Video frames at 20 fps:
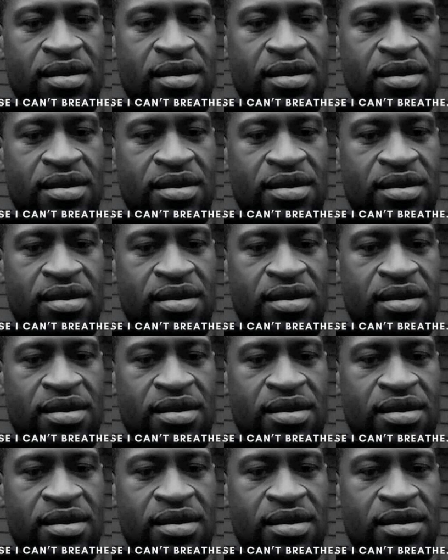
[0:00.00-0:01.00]

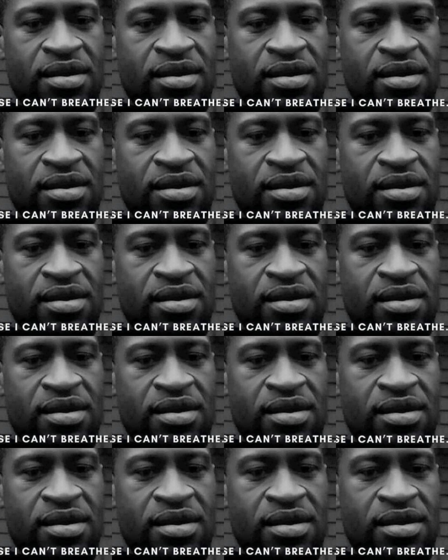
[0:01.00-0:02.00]

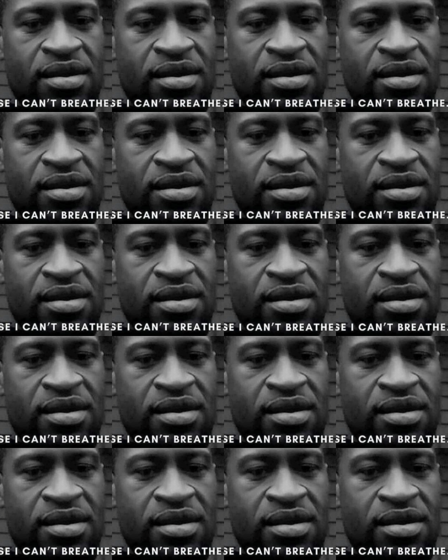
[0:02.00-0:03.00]

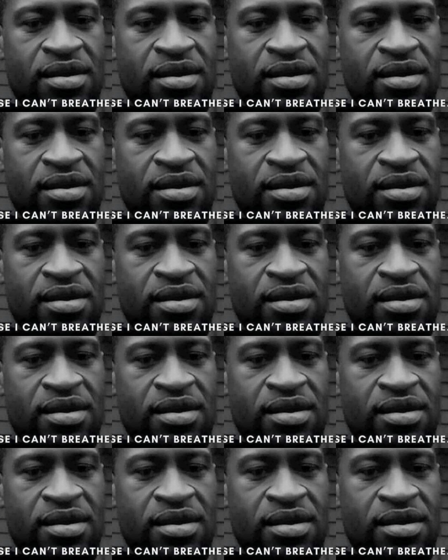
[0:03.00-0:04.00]

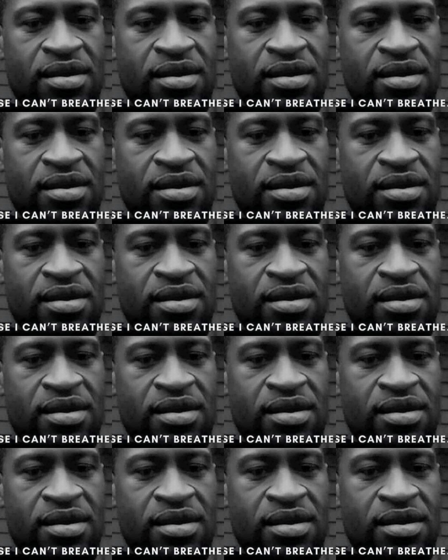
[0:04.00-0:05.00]

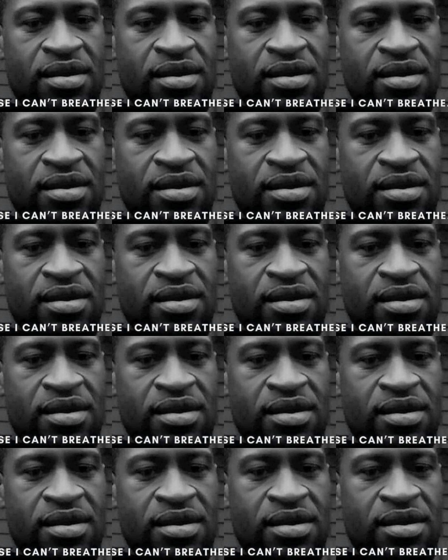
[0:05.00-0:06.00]

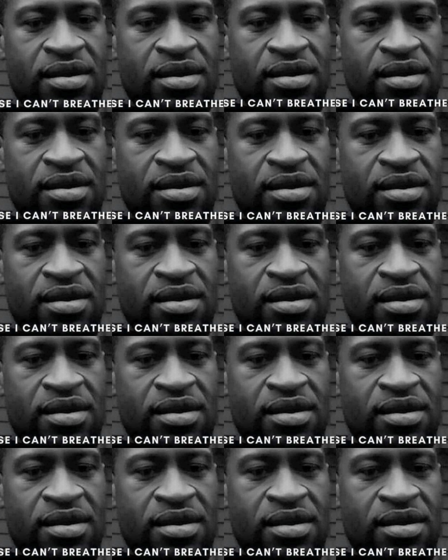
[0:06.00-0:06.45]
(silent)